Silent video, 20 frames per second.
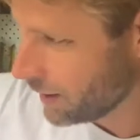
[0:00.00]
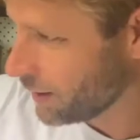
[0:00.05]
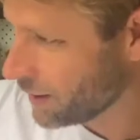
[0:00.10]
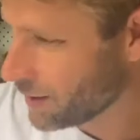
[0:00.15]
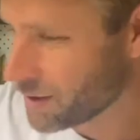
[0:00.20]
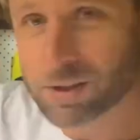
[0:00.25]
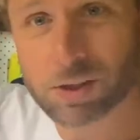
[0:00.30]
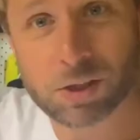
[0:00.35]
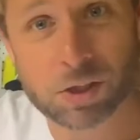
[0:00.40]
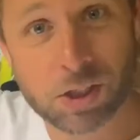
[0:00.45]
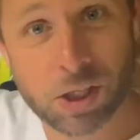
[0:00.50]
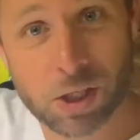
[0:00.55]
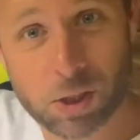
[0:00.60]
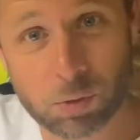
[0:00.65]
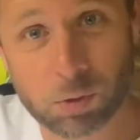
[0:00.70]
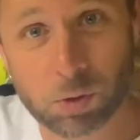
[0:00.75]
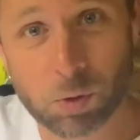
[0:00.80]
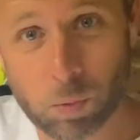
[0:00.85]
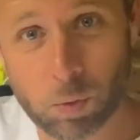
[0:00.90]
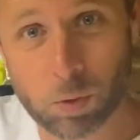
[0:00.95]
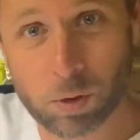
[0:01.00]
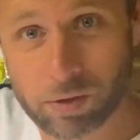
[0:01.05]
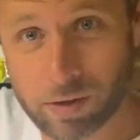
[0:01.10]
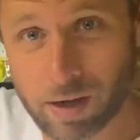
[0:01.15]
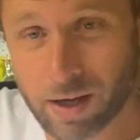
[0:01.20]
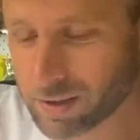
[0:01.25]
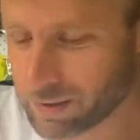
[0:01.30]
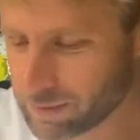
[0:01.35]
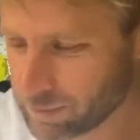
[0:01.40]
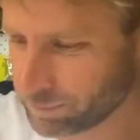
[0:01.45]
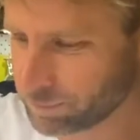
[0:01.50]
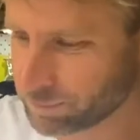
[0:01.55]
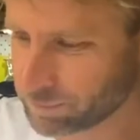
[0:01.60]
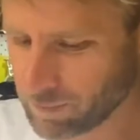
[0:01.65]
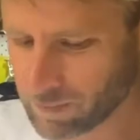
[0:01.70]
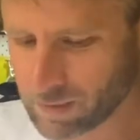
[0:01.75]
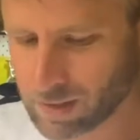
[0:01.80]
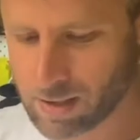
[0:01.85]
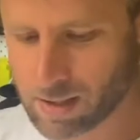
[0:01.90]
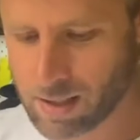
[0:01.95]
So shake all the water out,
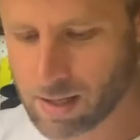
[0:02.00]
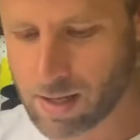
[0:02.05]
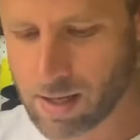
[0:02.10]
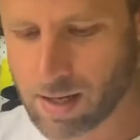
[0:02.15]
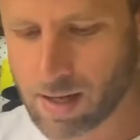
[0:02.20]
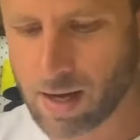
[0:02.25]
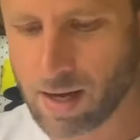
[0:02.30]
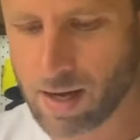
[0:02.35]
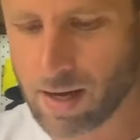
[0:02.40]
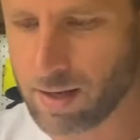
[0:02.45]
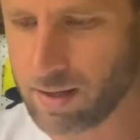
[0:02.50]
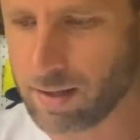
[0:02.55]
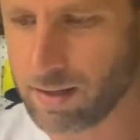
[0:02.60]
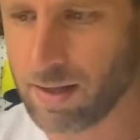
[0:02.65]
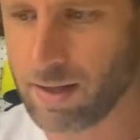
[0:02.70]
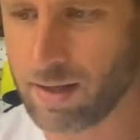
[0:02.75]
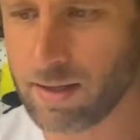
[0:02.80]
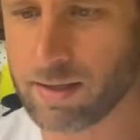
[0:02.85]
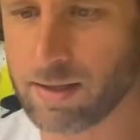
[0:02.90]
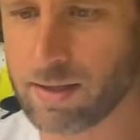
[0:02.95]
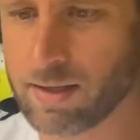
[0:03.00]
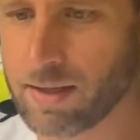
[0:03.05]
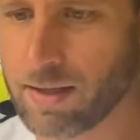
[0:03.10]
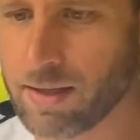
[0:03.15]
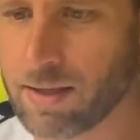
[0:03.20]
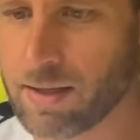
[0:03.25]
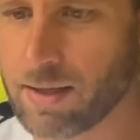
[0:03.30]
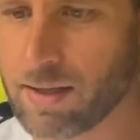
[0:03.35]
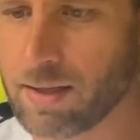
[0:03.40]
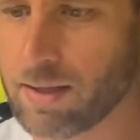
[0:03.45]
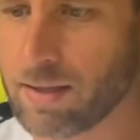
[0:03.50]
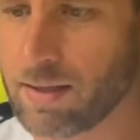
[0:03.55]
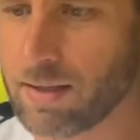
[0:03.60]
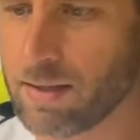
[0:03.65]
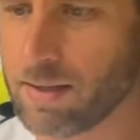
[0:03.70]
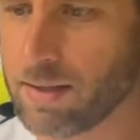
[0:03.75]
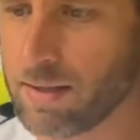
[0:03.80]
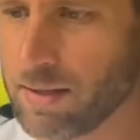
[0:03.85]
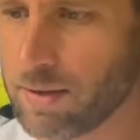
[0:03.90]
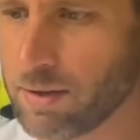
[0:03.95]
and then
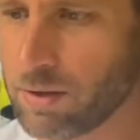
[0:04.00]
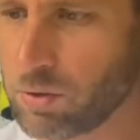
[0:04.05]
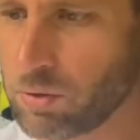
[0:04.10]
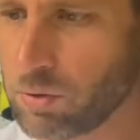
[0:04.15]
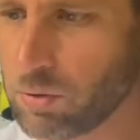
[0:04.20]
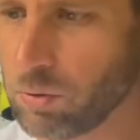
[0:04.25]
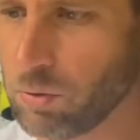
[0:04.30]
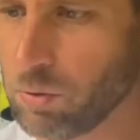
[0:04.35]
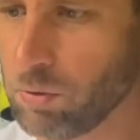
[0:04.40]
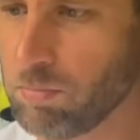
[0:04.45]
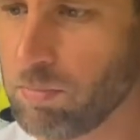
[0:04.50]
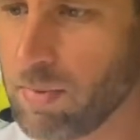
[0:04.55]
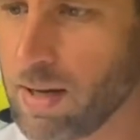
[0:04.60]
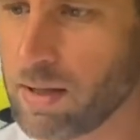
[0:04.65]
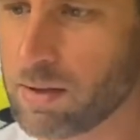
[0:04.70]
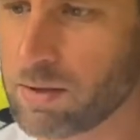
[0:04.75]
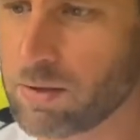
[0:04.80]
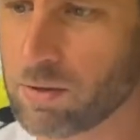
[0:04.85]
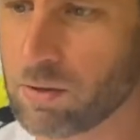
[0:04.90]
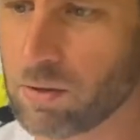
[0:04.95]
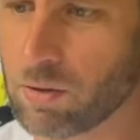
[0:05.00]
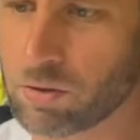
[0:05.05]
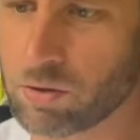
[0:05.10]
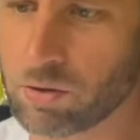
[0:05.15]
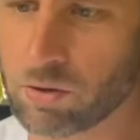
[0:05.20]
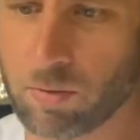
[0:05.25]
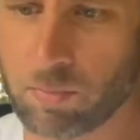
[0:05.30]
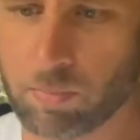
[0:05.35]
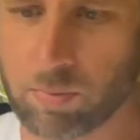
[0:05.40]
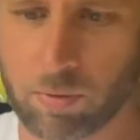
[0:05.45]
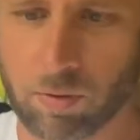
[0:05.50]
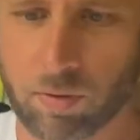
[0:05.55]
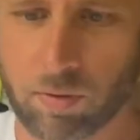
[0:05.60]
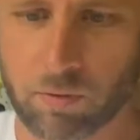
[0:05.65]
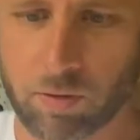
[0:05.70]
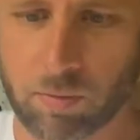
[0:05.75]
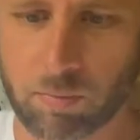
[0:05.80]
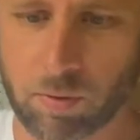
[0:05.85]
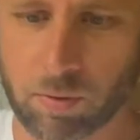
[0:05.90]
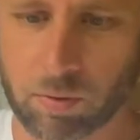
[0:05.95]
the tool mounts on top of
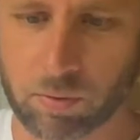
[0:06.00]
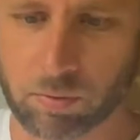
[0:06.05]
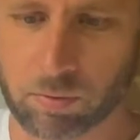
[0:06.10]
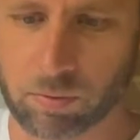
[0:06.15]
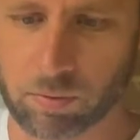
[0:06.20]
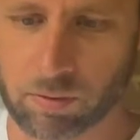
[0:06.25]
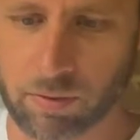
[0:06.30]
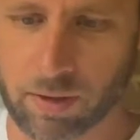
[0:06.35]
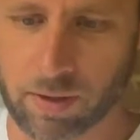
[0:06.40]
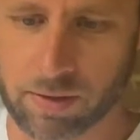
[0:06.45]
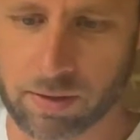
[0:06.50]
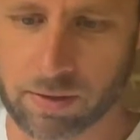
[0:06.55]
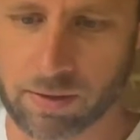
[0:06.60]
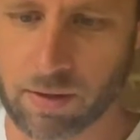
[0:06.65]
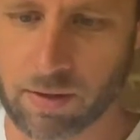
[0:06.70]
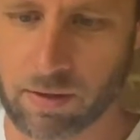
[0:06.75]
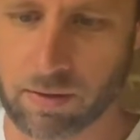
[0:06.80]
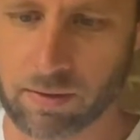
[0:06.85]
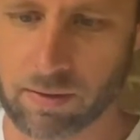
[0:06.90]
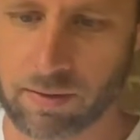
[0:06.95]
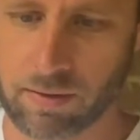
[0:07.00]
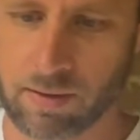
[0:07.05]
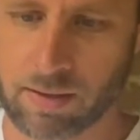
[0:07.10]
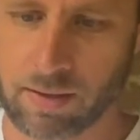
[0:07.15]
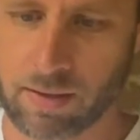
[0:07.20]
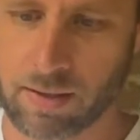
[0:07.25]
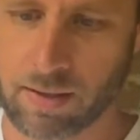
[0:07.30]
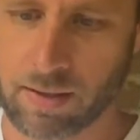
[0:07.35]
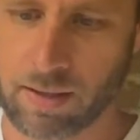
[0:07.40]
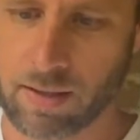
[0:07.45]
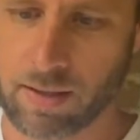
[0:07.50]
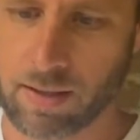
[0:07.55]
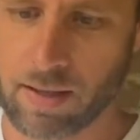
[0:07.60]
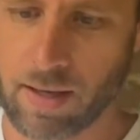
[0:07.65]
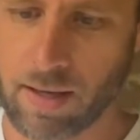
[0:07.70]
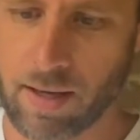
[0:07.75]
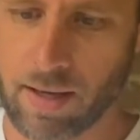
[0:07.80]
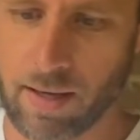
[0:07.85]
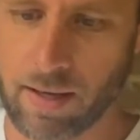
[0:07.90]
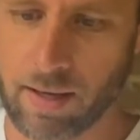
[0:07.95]
the bottle like so.
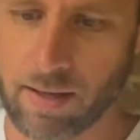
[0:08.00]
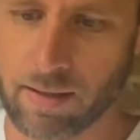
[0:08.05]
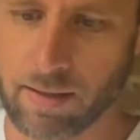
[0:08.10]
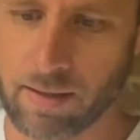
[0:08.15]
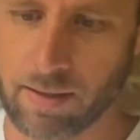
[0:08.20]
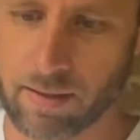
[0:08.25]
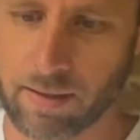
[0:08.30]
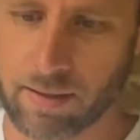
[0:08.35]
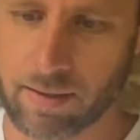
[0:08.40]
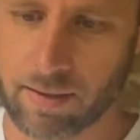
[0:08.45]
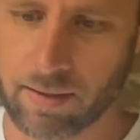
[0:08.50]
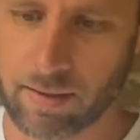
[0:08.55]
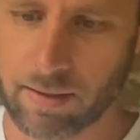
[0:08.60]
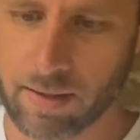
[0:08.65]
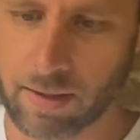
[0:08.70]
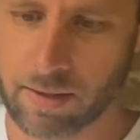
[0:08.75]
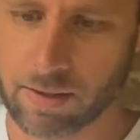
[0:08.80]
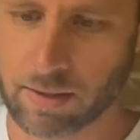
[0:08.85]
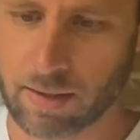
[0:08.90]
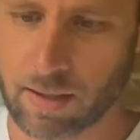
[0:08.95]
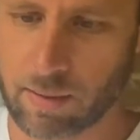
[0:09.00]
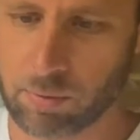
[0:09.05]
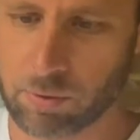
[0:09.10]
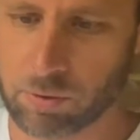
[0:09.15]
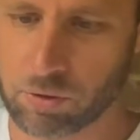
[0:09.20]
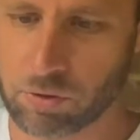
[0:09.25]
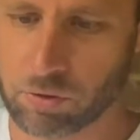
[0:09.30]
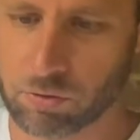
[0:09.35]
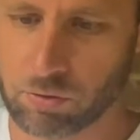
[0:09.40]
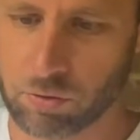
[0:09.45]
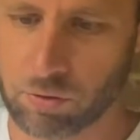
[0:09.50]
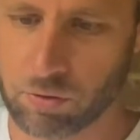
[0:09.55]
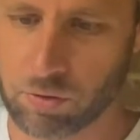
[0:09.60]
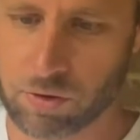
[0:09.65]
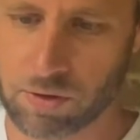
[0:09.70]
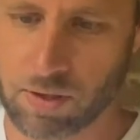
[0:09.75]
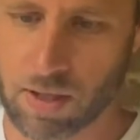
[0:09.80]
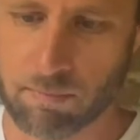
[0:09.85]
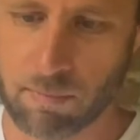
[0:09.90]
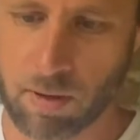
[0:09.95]
And there's a couple of
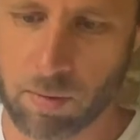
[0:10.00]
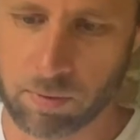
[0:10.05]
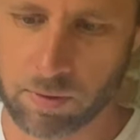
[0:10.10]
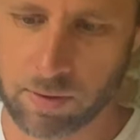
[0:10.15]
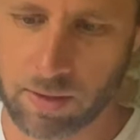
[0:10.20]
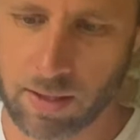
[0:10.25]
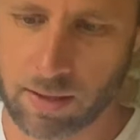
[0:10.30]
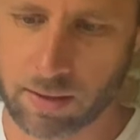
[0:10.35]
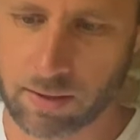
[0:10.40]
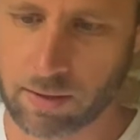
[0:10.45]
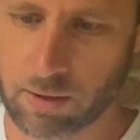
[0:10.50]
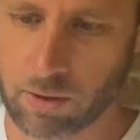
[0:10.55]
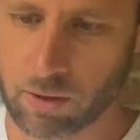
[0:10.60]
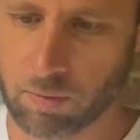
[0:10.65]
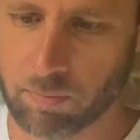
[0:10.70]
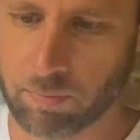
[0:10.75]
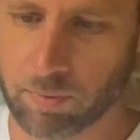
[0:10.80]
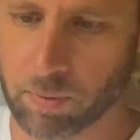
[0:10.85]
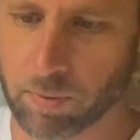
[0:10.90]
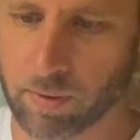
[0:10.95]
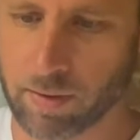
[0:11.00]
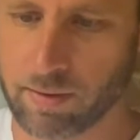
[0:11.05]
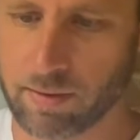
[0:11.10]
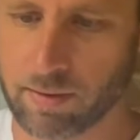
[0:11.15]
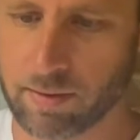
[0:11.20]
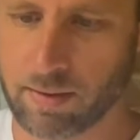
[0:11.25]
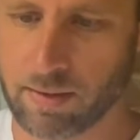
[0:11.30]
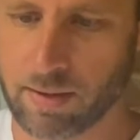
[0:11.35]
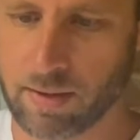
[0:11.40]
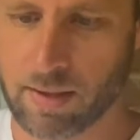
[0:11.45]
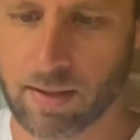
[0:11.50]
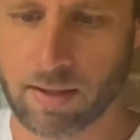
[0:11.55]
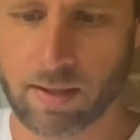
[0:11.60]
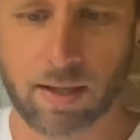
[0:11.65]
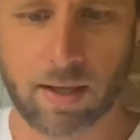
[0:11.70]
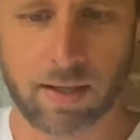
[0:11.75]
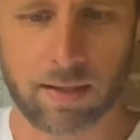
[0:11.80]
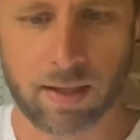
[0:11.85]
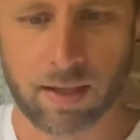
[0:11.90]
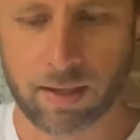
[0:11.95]
screws that Mum and Dad can help you with,
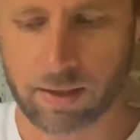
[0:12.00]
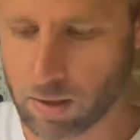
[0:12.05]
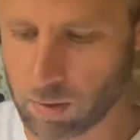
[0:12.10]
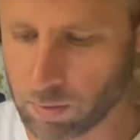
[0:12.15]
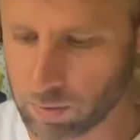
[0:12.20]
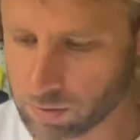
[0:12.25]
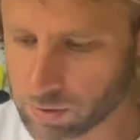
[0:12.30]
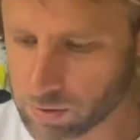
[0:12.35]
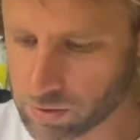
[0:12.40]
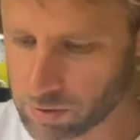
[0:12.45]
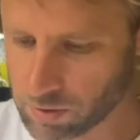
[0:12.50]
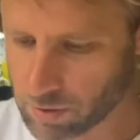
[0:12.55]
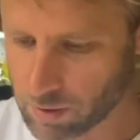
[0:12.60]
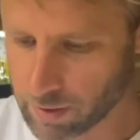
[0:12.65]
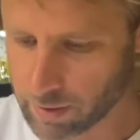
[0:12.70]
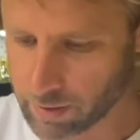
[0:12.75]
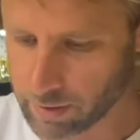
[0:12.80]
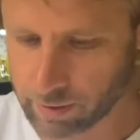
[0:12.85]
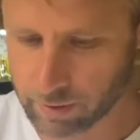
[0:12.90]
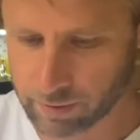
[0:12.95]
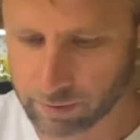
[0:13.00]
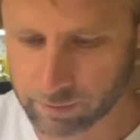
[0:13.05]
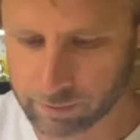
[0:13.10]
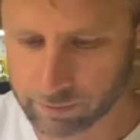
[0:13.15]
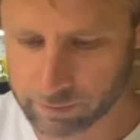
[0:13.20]
and they go on the side here.